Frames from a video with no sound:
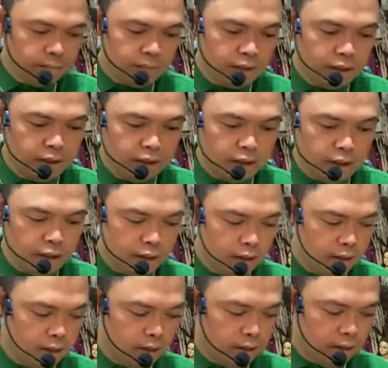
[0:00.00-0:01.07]
let me
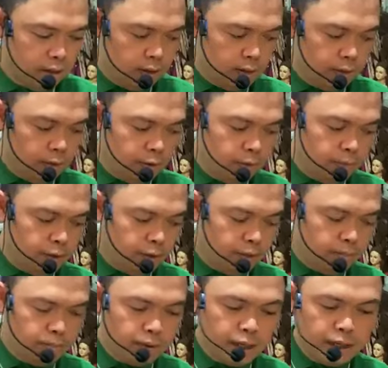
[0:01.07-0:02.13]
then
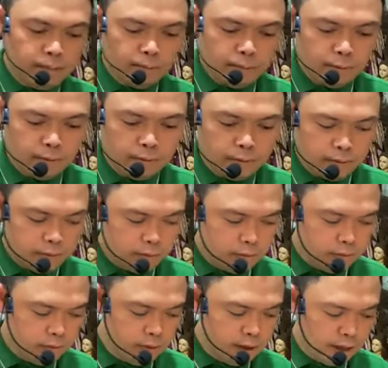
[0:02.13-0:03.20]
open the Bible
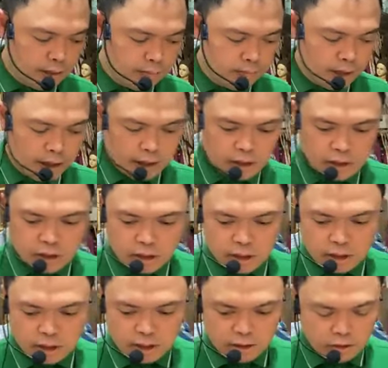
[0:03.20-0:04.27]
to that
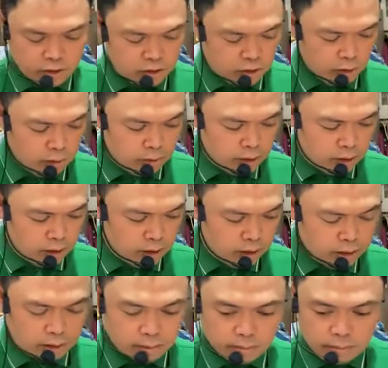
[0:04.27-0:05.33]
page in
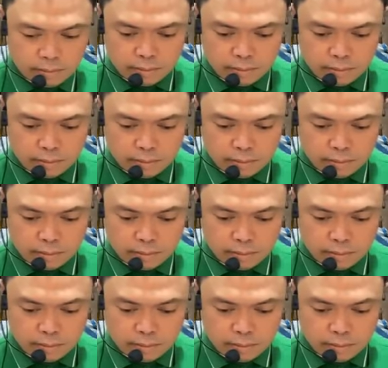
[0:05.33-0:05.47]
Jonah.